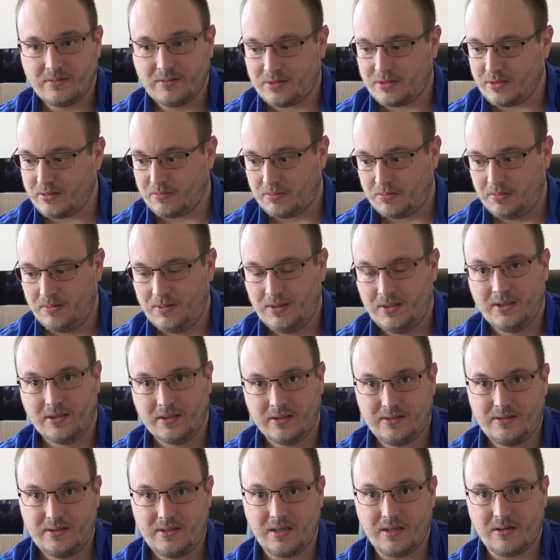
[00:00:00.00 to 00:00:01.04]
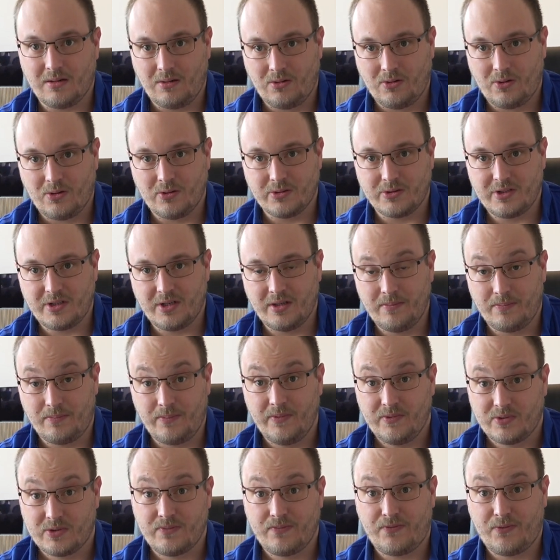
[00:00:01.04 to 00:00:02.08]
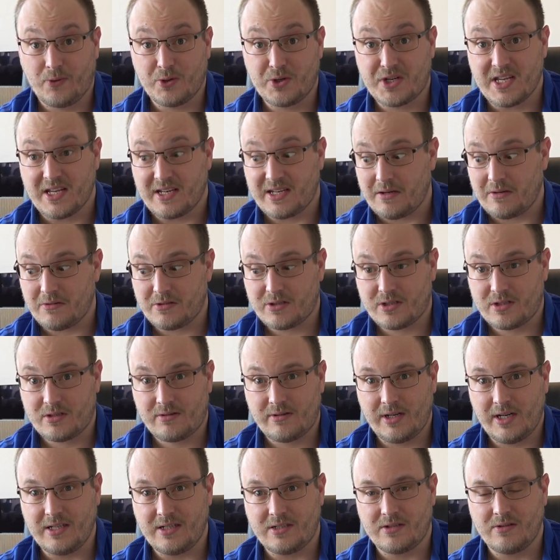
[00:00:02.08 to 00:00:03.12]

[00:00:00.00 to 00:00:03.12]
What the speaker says: So dear lord, 48 hours straight,